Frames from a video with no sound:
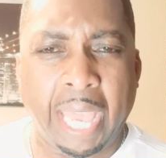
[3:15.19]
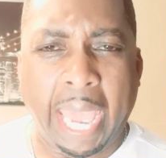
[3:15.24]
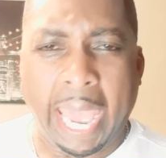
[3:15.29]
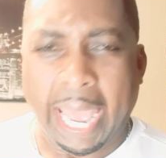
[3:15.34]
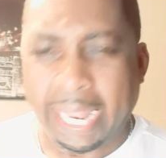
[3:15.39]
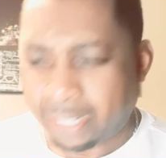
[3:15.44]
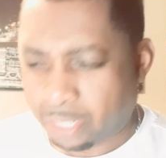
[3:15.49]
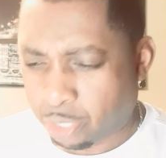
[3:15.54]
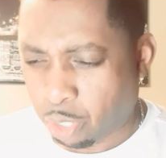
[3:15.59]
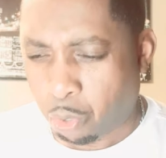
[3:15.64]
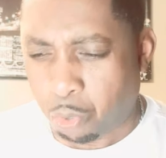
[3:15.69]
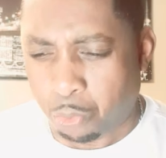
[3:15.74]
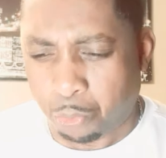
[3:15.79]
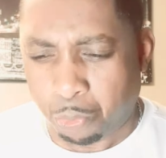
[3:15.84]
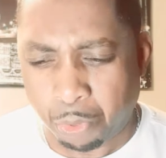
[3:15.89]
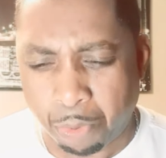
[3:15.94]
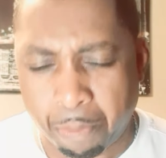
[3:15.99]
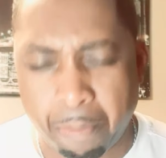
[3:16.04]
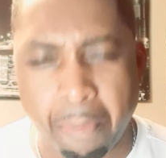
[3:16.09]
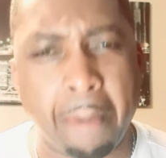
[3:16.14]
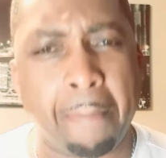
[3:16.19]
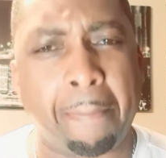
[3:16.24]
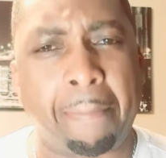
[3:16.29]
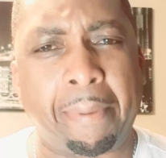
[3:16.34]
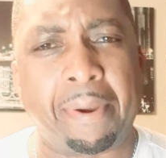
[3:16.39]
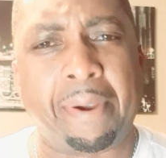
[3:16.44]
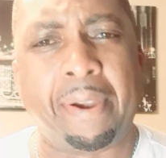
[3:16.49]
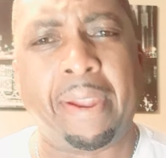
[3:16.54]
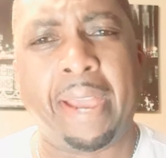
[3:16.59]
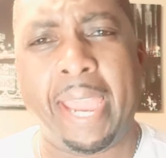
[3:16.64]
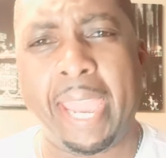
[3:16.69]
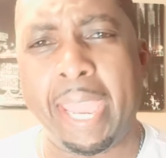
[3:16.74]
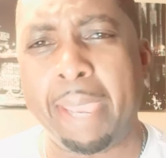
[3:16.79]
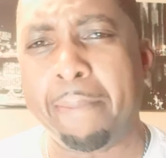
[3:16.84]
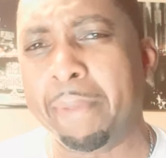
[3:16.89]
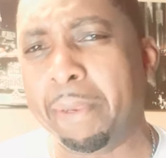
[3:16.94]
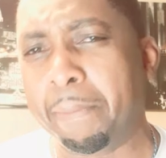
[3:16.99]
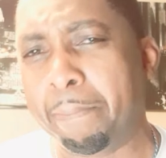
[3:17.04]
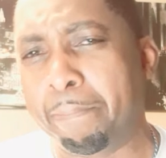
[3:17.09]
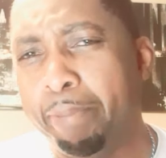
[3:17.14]
And so remember,
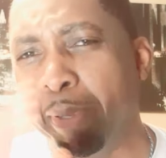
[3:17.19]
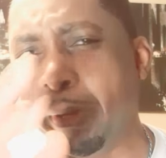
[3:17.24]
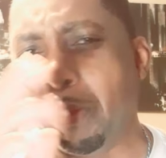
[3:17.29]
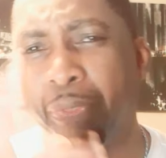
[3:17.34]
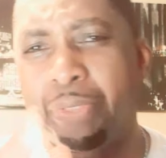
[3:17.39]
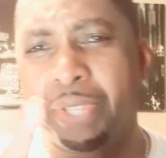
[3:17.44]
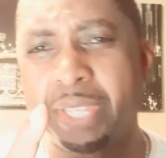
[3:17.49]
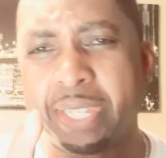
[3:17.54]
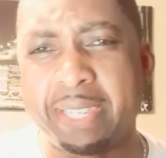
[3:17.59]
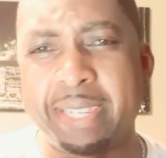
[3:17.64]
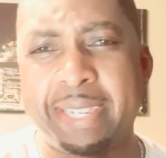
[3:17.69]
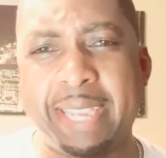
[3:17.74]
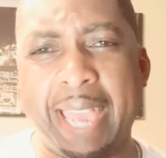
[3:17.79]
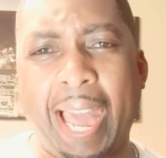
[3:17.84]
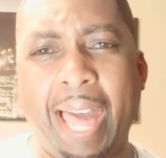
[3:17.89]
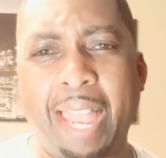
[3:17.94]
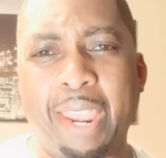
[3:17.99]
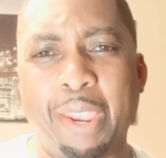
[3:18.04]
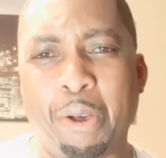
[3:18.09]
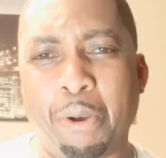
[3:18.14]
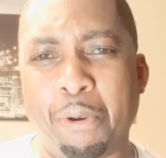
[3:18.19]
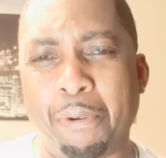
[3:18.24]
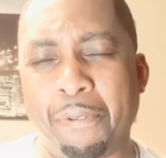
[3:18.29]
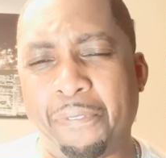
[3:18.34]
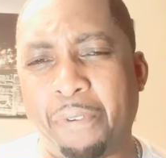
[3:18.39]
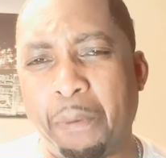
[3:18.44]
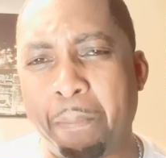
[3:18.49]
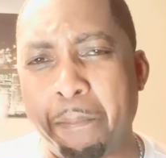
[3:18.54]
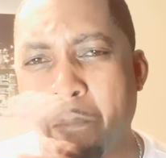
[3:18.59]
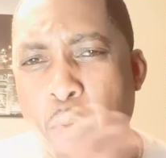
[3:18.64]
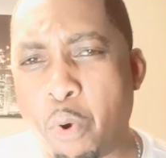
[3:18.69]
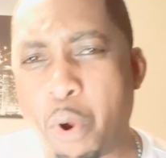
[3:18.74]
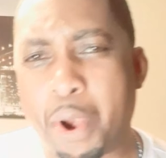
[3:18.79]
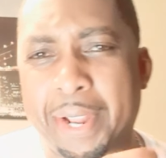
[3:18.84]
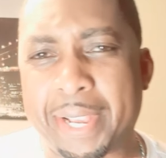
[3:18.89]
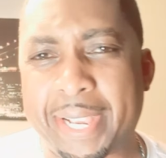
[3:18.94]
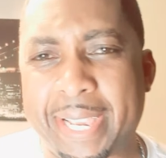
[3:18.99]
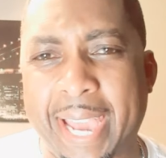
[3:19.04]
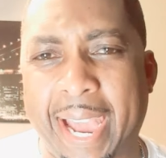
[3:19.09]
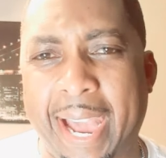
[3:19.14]
Haman built this gallows for
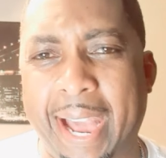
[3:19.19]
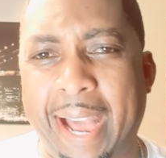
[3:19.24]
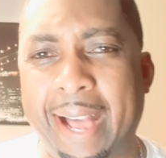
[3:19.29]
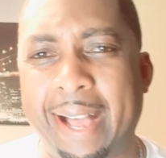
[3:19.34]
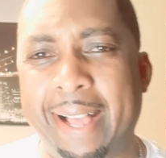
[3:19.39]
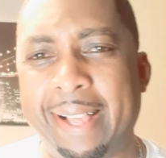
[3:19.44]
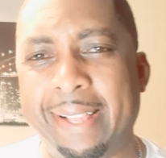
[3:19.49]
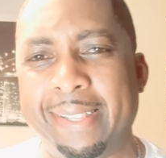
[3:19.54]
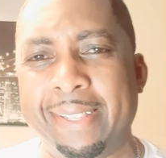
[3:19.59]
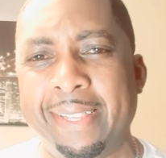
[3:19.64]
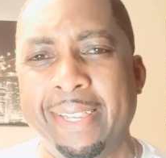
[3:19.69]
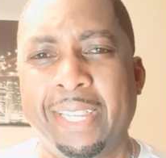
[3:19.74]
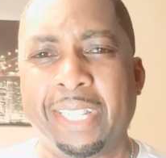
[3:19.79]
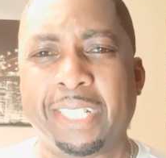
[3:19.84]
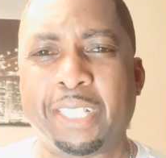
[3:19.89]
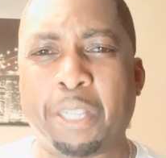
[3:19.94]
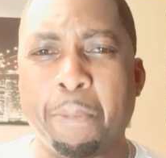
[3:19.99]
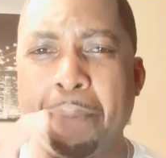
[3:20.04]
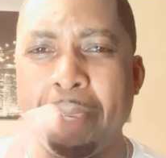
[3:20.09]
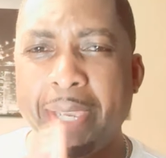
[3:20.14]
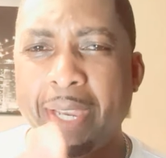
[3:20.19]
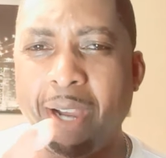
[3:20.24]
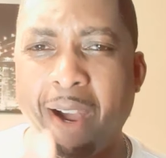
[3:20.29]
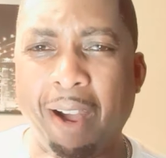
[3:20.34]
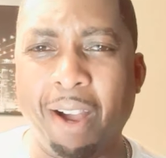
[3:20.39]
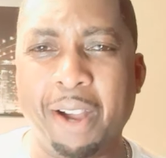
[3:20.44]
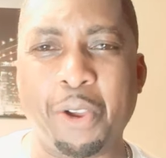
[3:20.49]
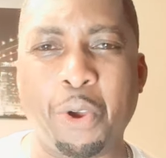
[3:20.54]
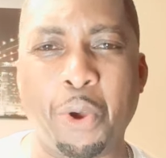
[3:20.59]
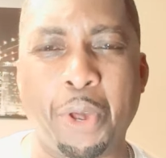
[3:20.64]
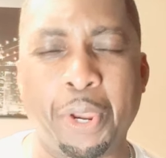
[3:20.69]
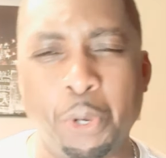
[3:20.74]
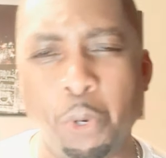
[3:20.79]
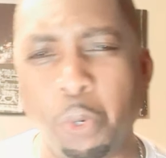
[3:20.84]
Mordecai to be hung on.